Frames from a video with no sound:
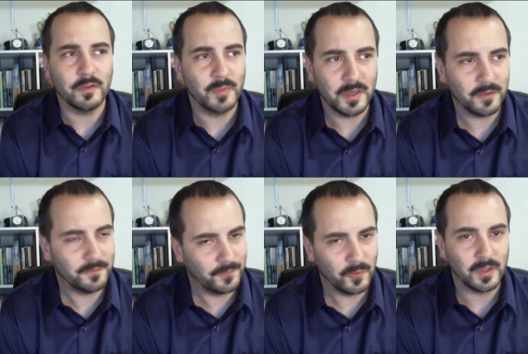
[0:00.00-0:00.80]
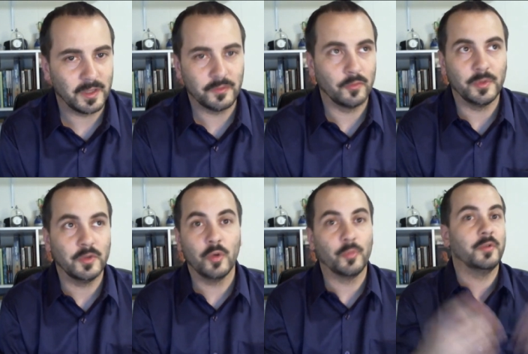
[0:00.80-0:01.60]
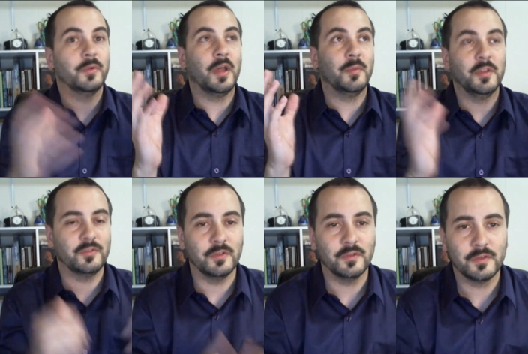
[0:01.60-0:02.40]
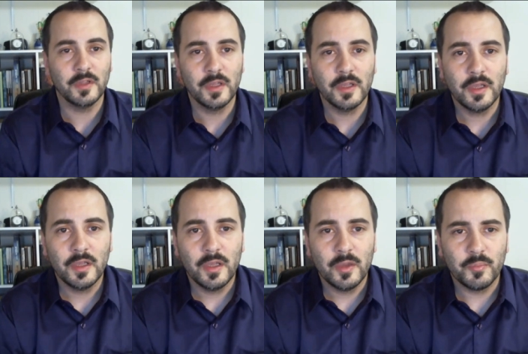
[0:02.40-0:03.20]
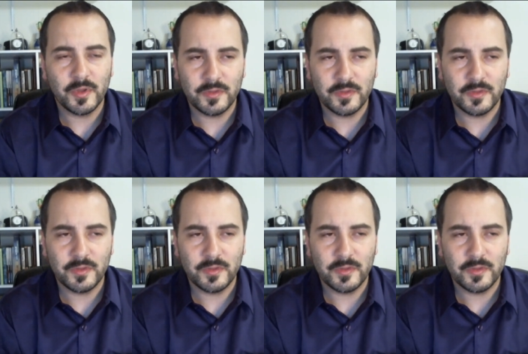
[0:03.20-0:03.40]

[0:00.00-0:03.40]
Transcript: Maybe not fully, like there will be no more denominations. But